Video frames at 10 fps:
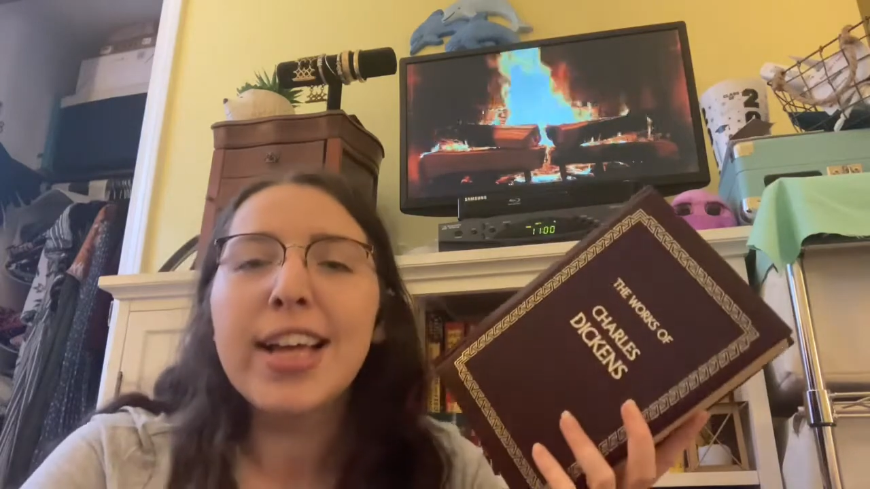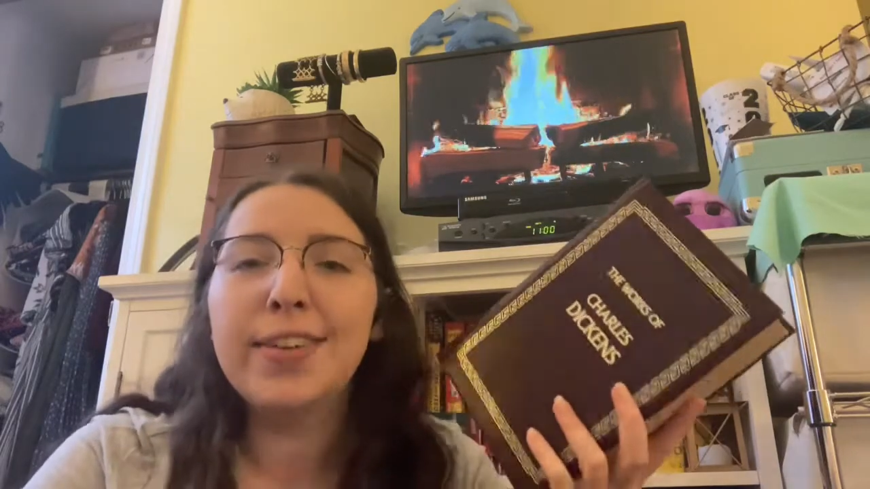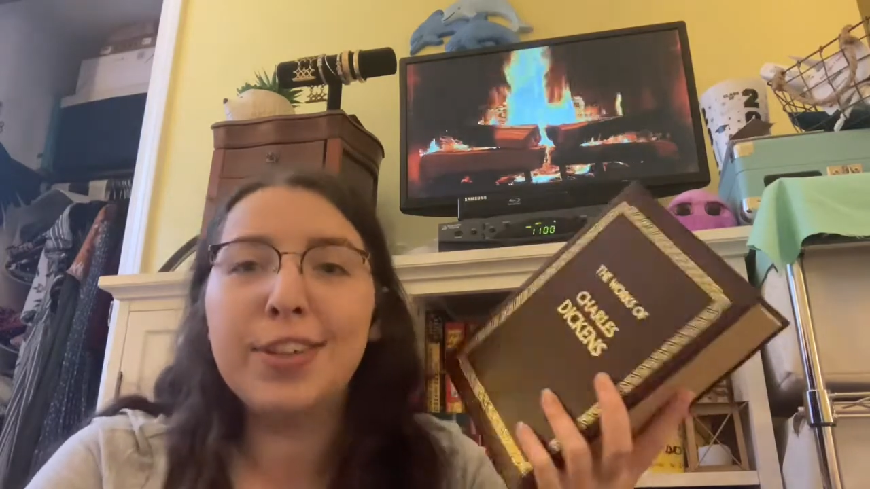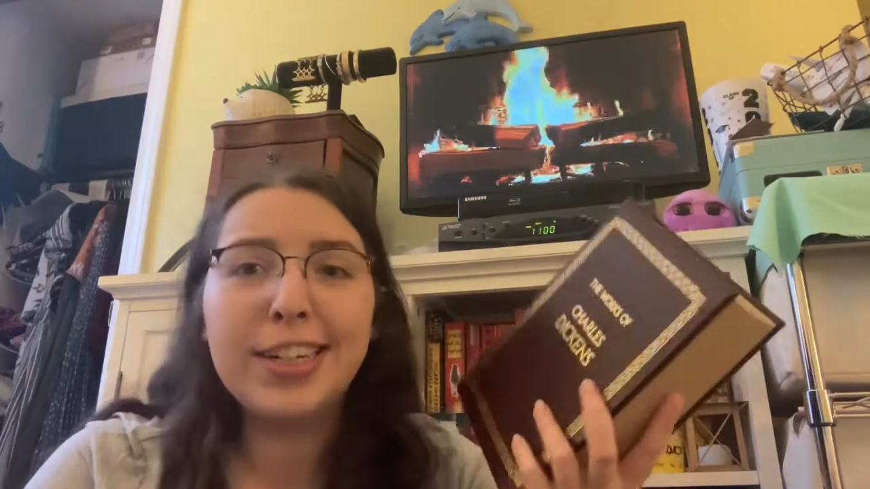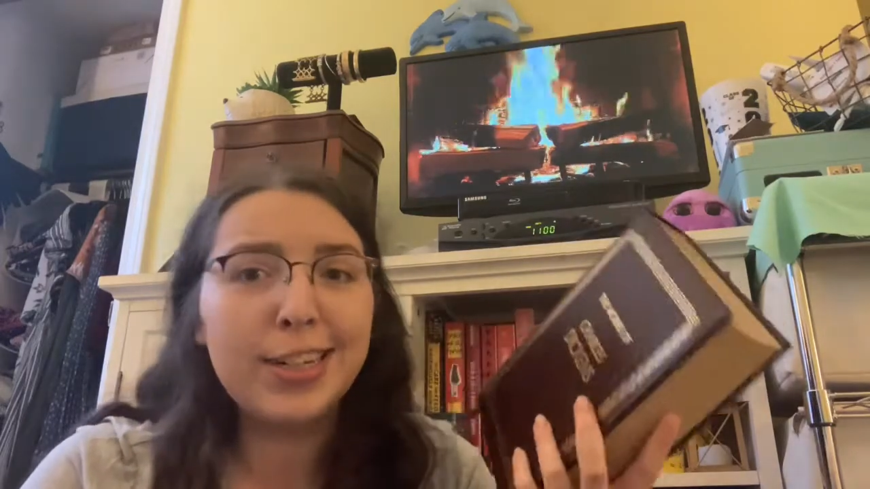
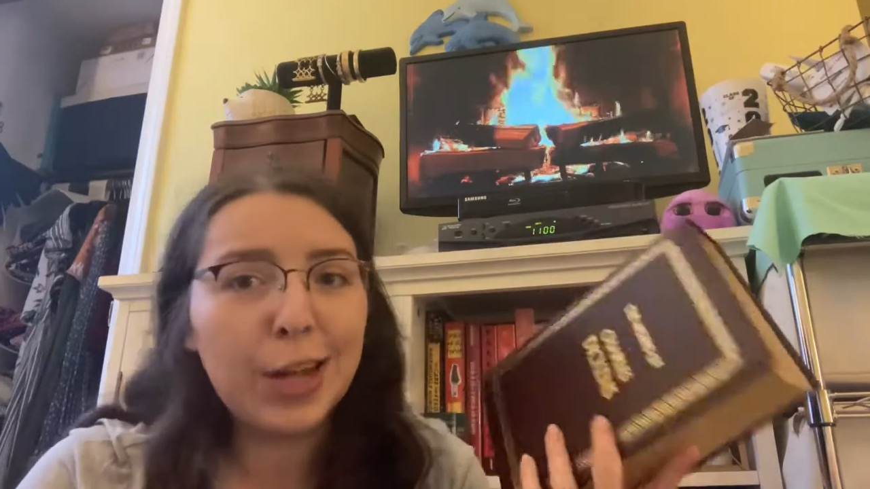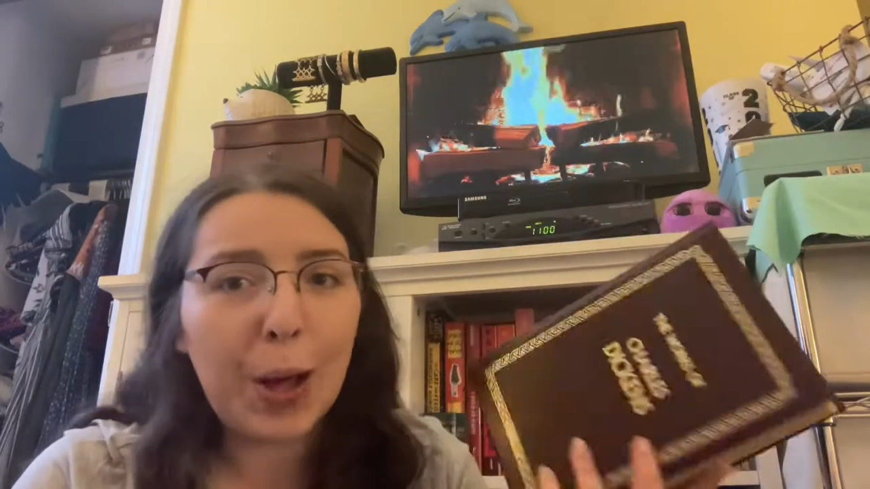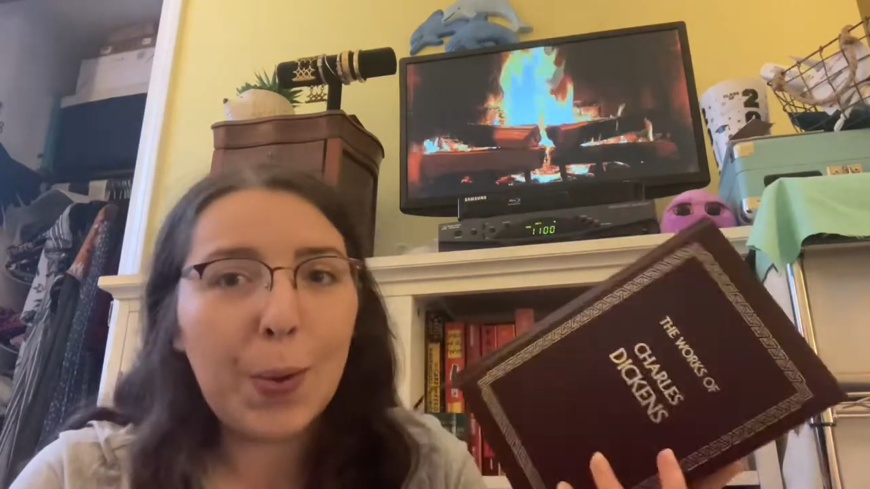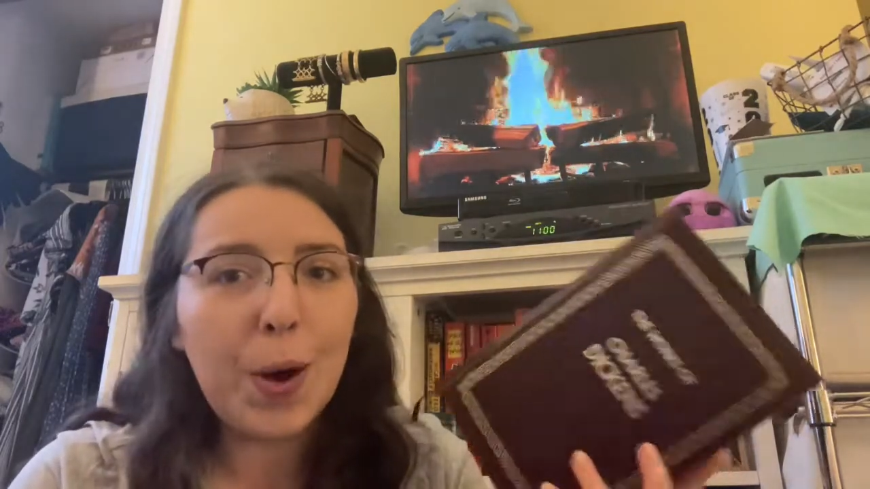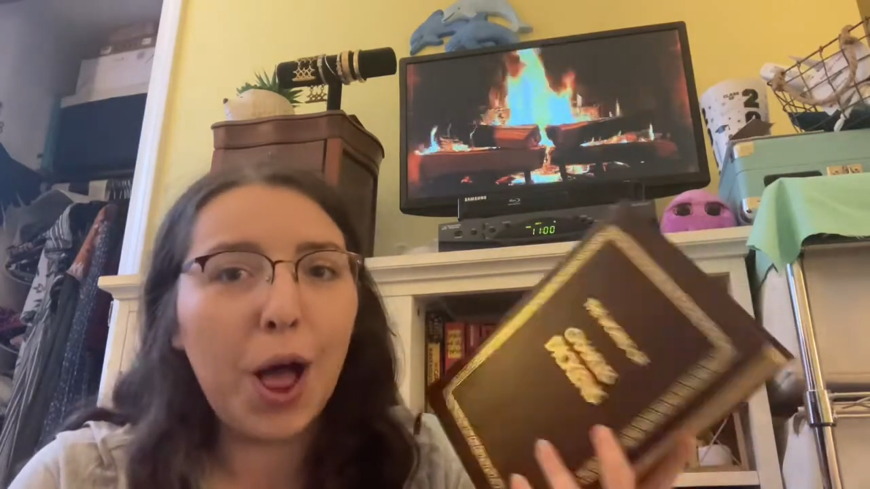If you didn't
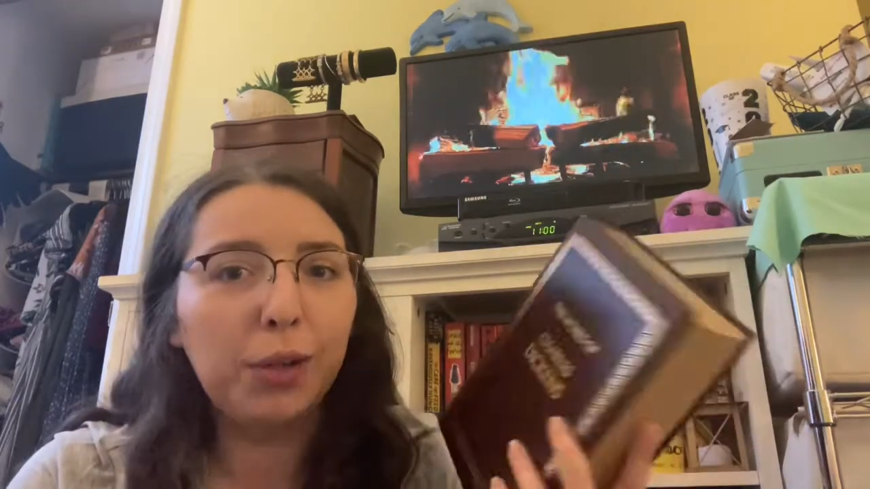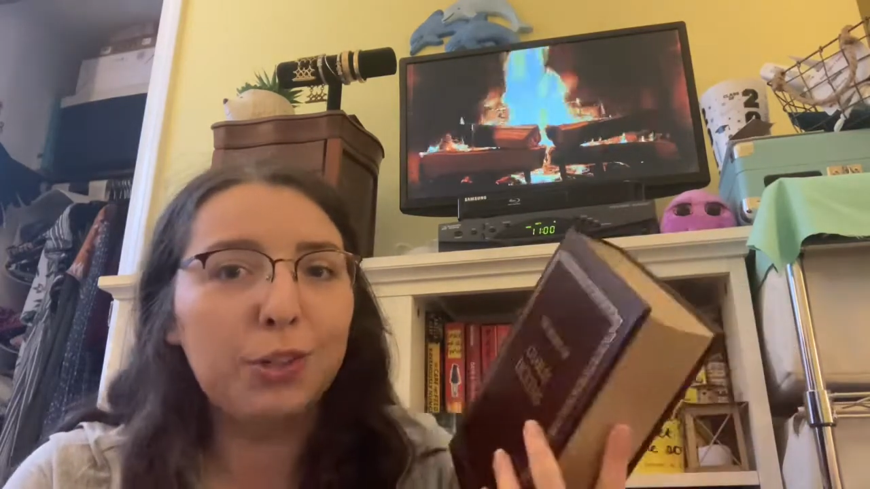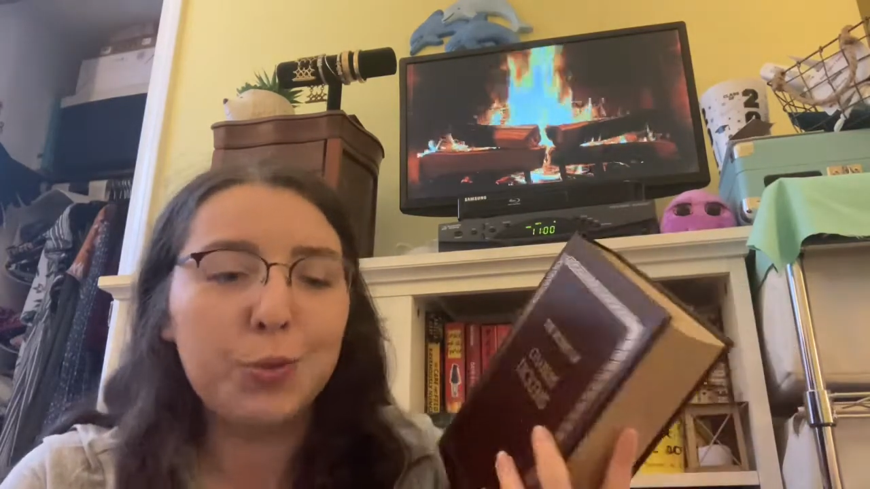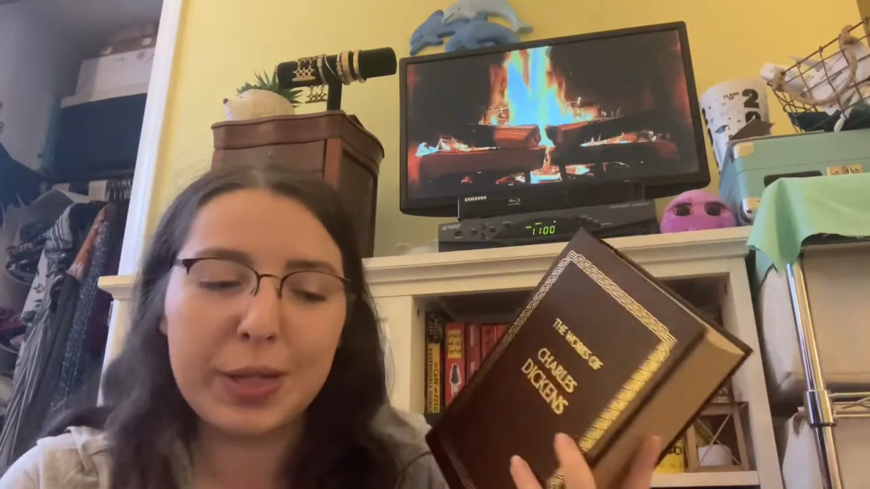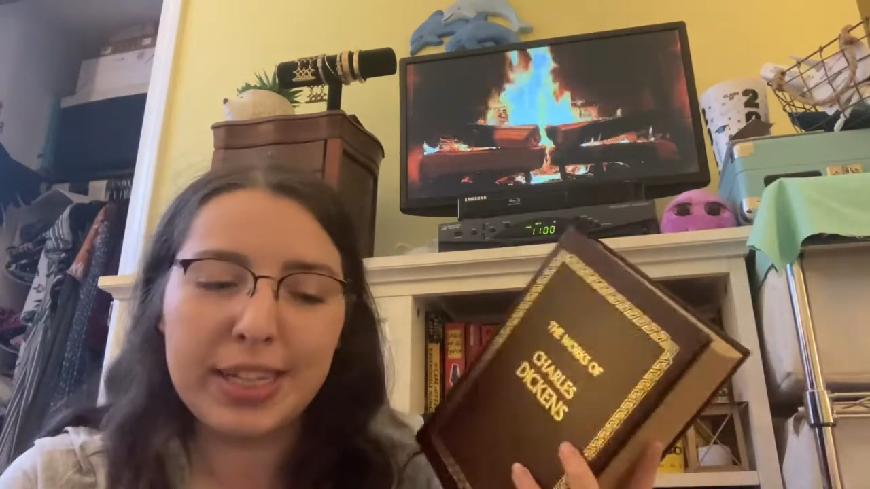know, Oliver
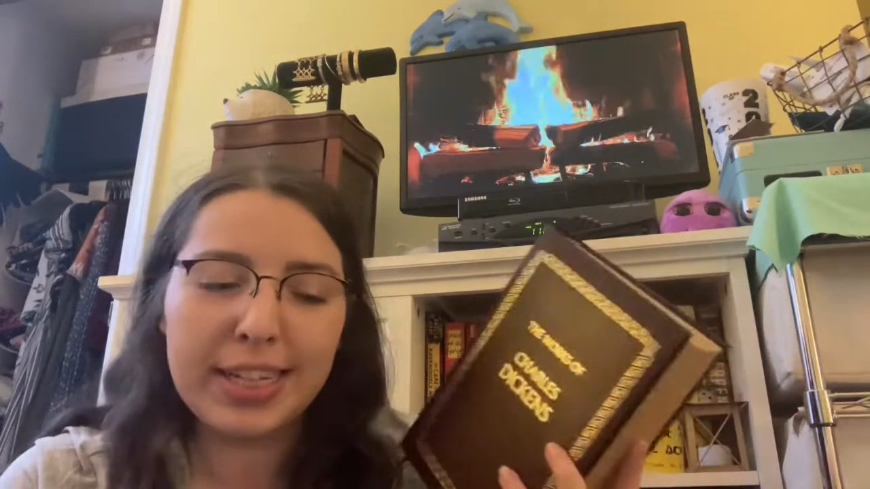Twist